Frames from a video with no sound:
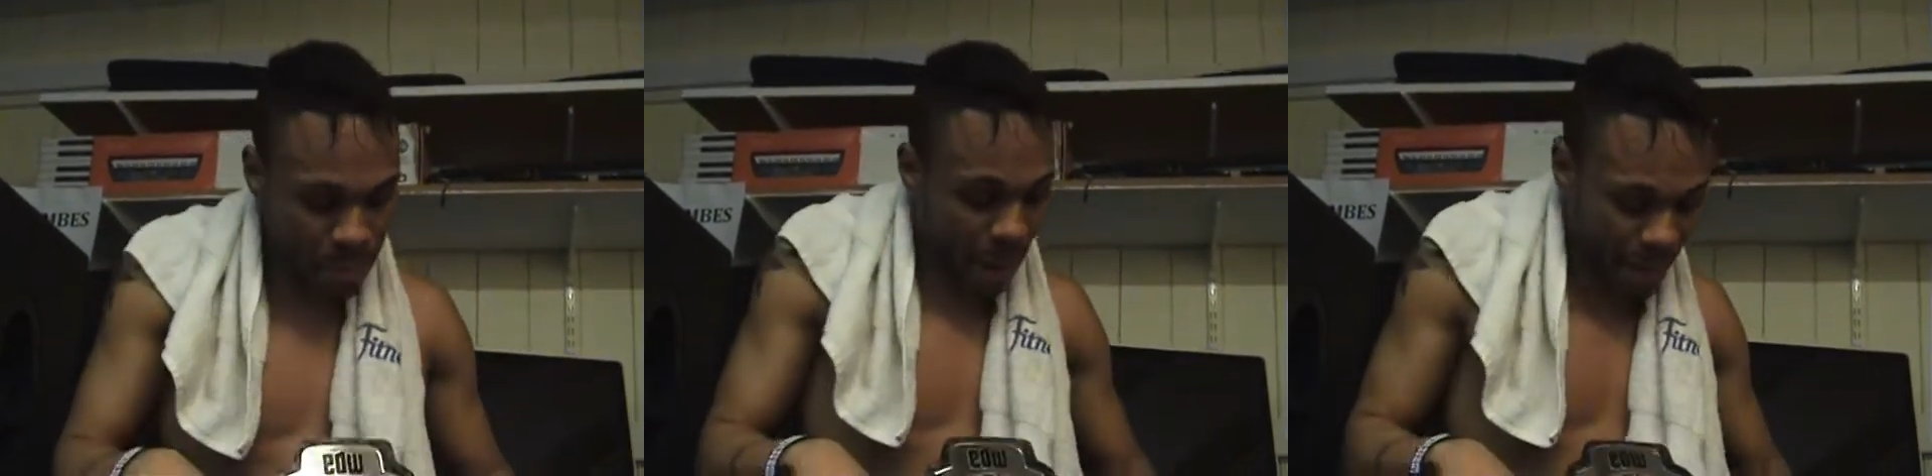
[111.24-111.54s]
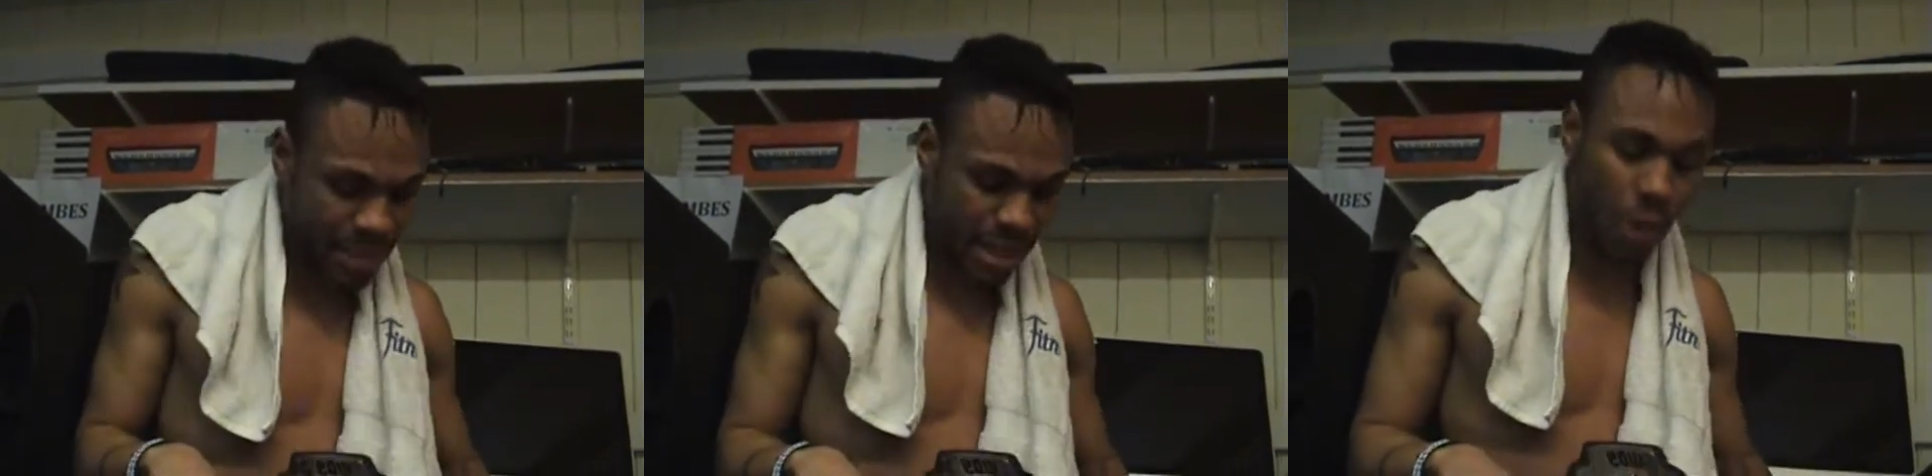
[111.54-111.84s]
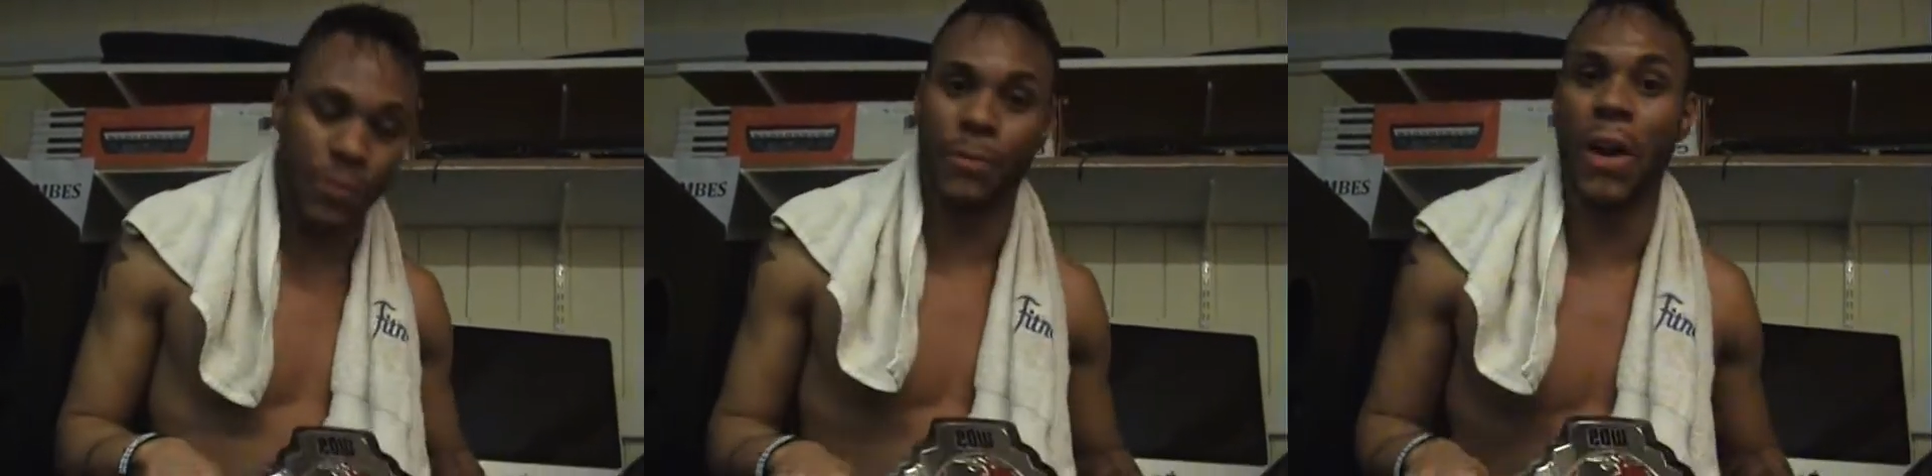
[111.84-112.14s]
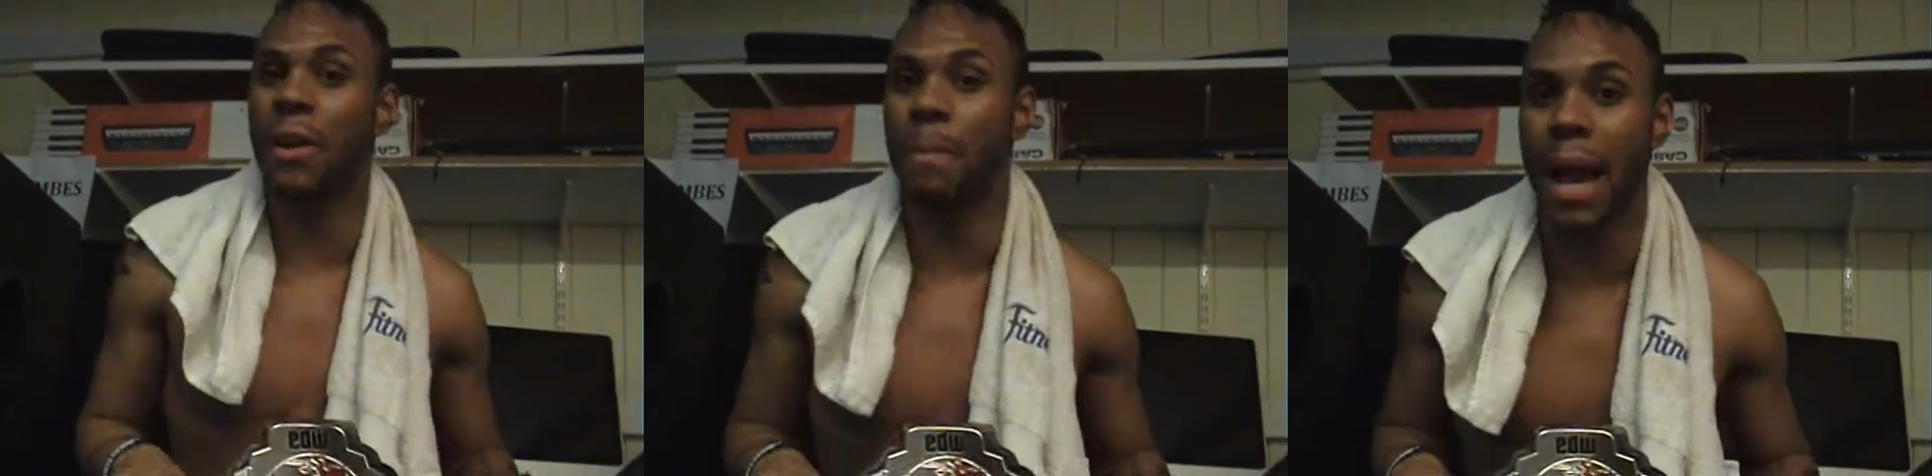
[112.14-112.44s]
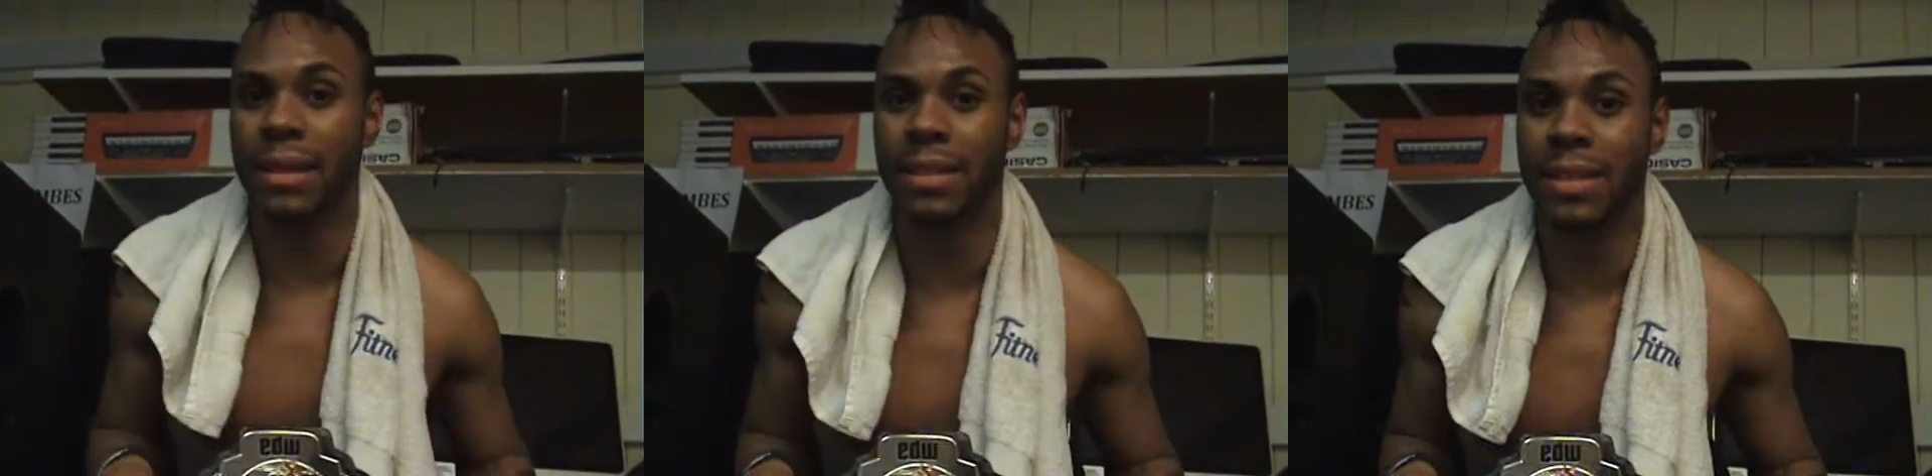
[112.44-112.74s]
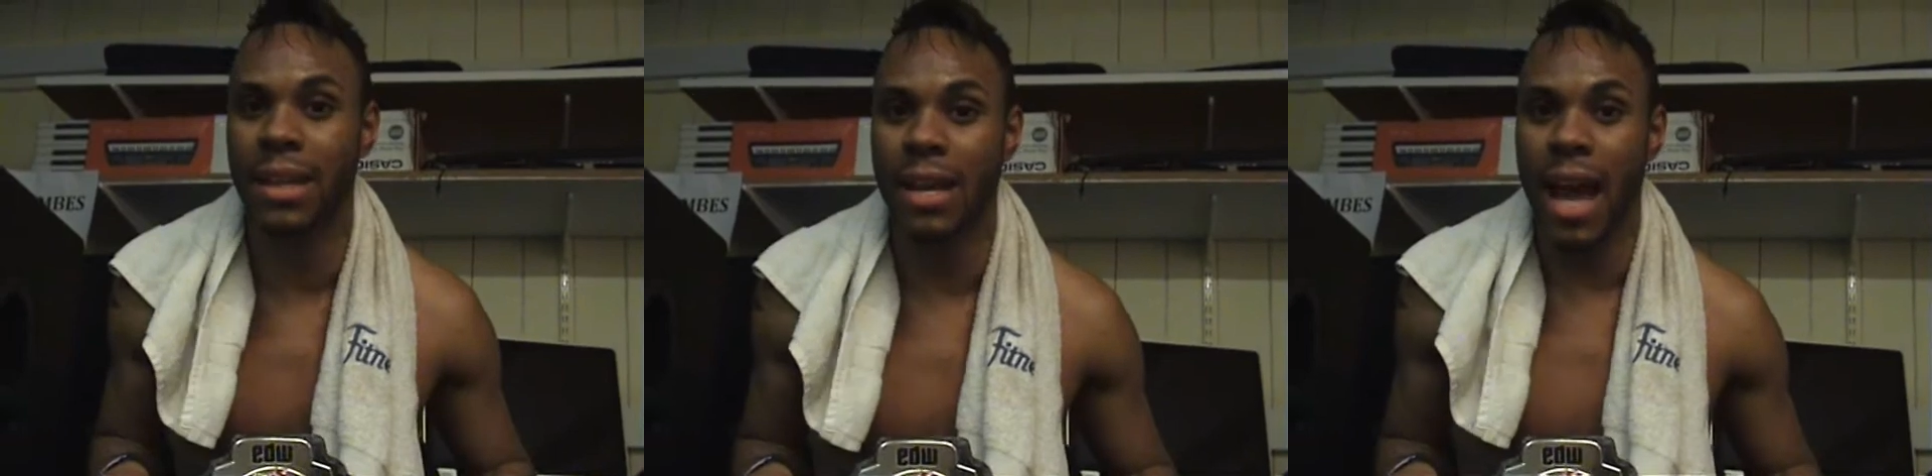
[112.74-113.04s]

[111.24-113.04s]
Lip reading: myself the very best